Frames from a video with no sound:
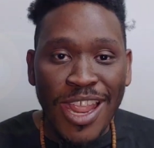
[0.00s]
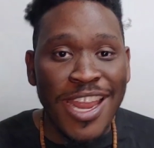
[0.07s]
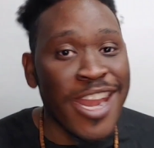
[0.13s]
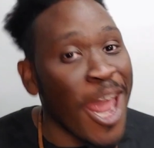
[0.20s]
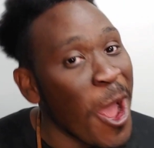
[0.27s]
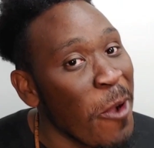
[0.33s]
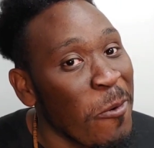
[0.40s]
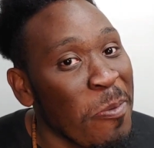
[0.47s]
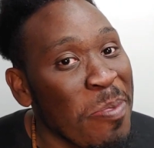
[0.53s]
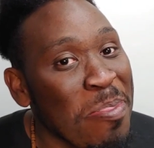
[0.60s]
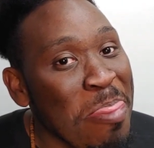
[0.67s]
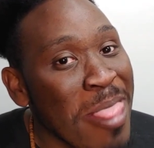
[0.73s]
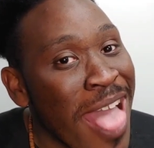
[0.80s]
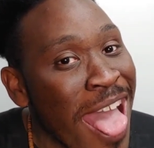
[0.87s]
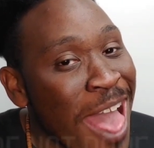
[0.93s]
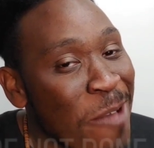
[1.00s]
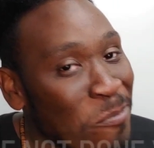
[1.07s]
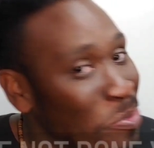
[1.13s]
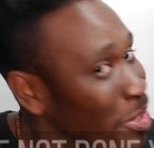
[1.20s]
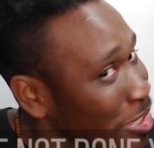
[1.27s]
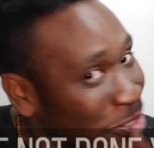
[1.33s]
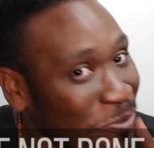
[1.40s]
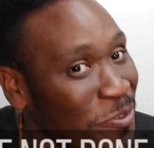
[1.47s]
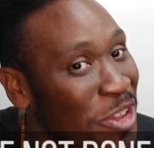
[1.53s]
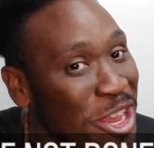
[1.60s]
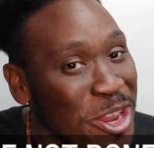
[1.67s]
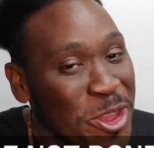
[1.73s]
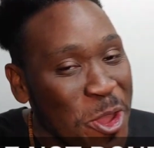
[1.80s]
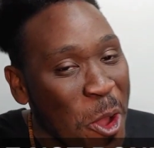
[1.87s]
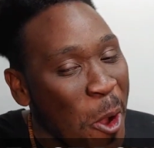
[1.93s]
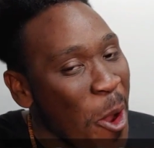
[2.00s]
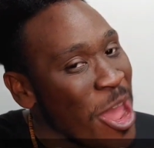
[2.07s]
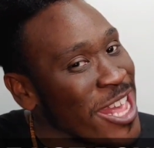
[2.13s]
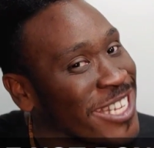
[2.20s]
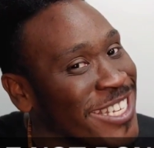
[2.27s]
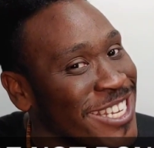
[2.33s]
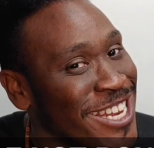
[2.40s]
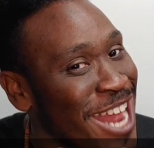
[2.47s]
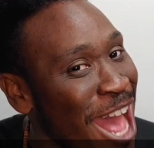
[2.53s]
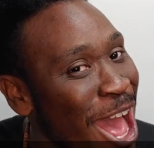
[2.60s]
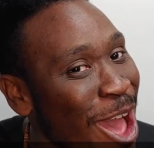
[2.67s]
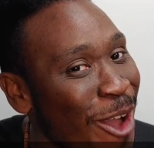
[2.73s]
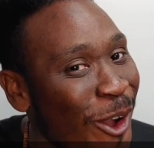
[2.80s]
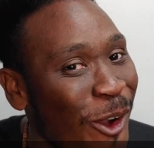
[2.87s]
Now, this video is not